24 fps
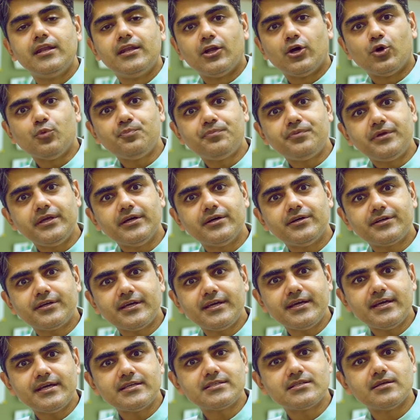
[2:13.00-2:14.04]
Now,
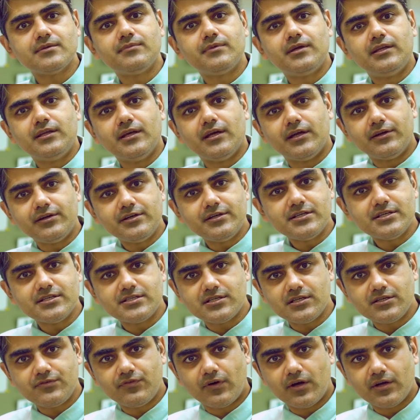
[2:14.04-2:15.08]
PRK has some inherent
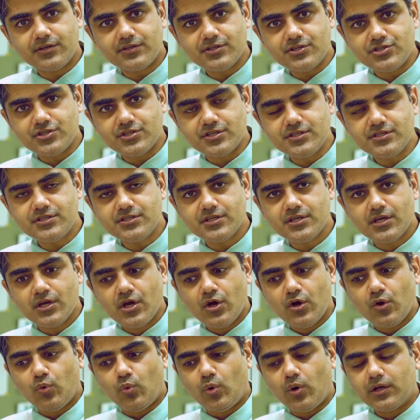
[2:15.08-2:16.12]
disadvantages,
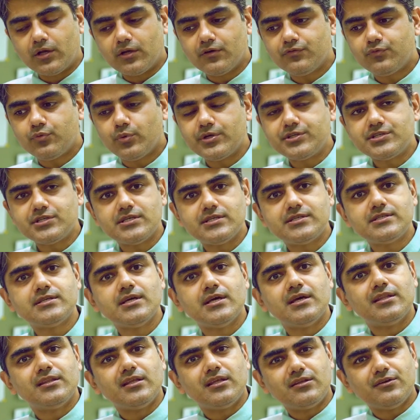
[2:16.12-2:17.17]
one of which is
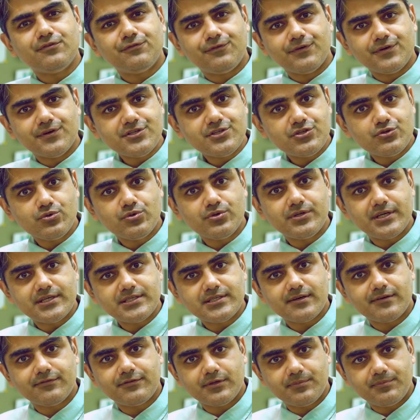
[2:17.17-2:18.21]
that the first 2
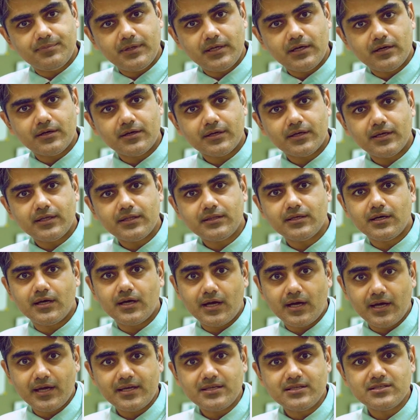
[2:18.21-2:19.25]
days after PRK, the
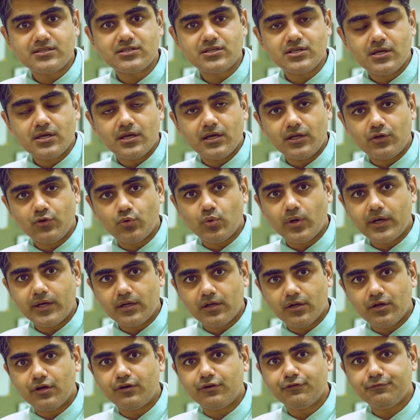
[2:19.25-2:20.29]
eye is in quite
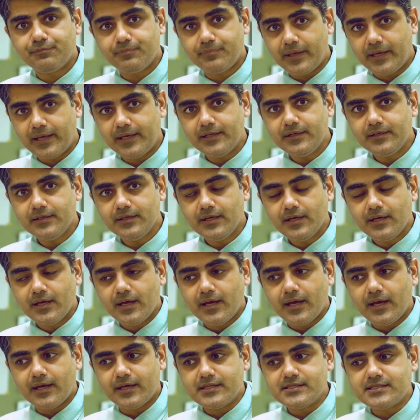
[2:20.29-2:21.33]
a lot of pain,
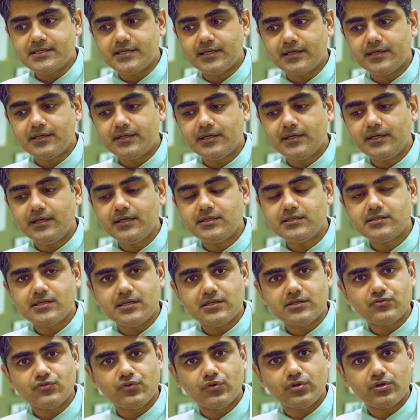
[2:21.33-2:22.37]
and secondly, it
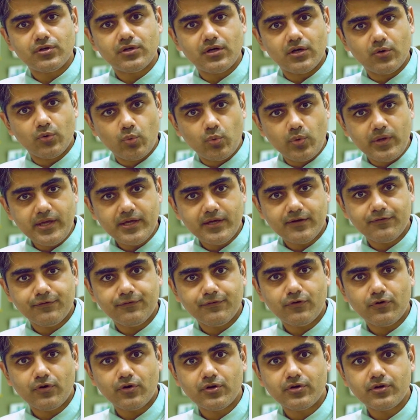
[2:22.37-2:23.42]
takes for a week
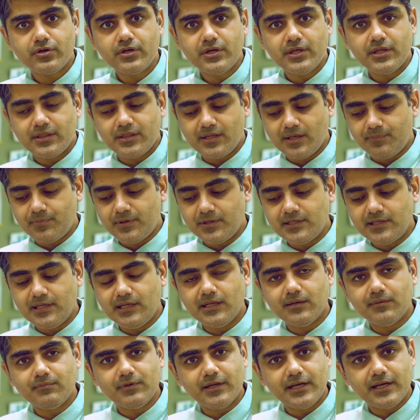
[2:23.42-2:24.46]
for the
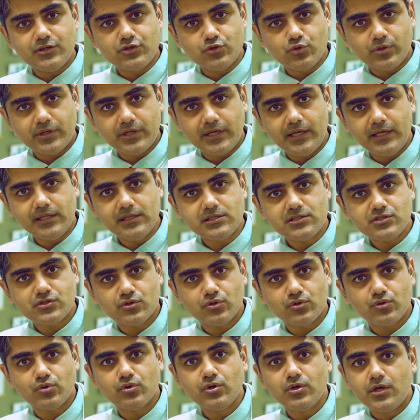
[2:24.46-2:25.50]
epithelium layer to heal,
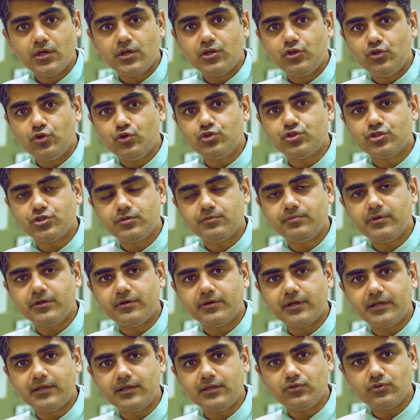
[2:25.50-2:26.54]
so you should be
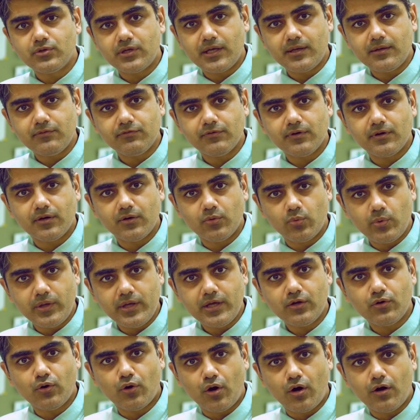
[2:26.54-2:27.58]
ready to give a
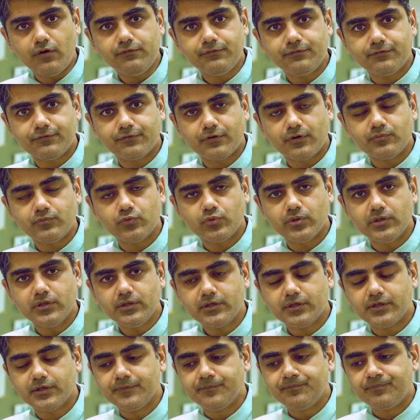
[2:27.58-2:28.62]
week off from
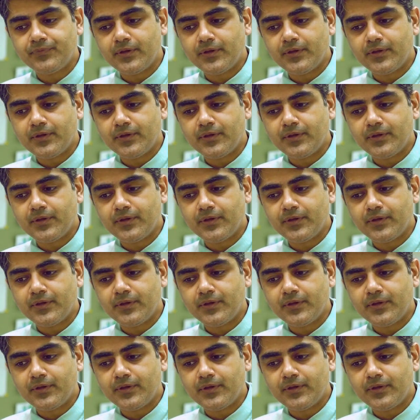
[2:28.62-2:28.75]
work.